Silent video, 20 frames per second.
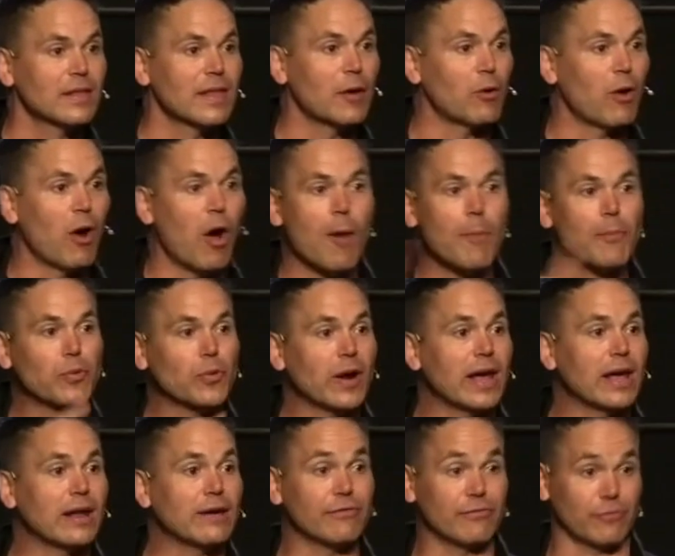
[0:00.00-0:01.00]
They were all
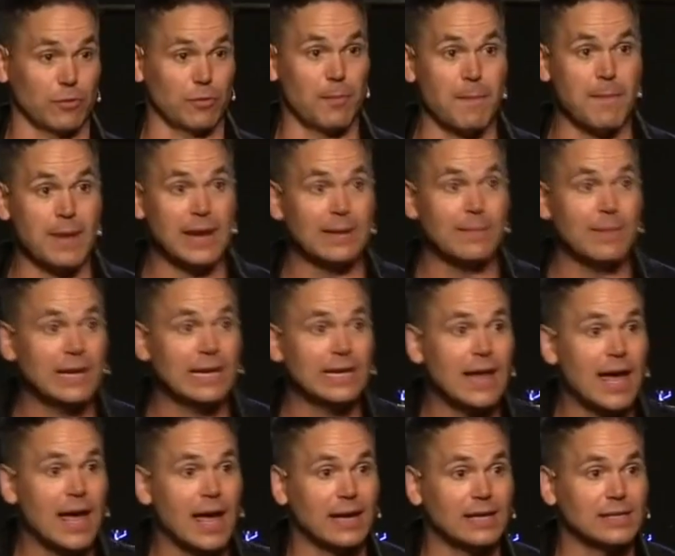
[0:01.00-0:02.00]
praying for many, many
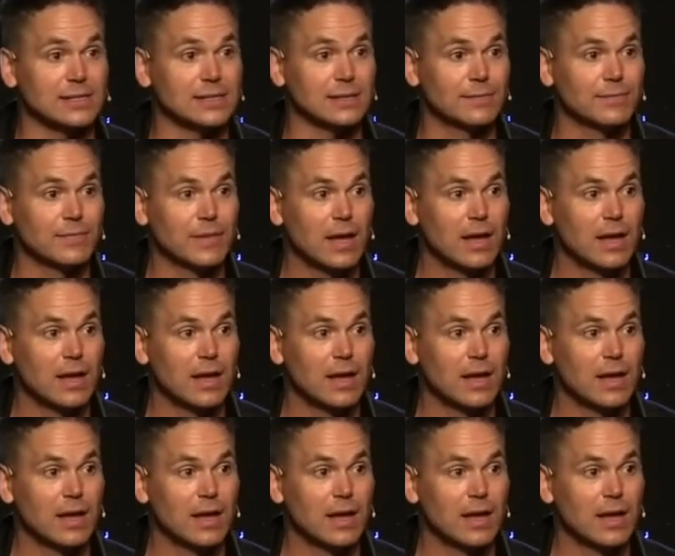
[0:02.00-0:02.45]
days.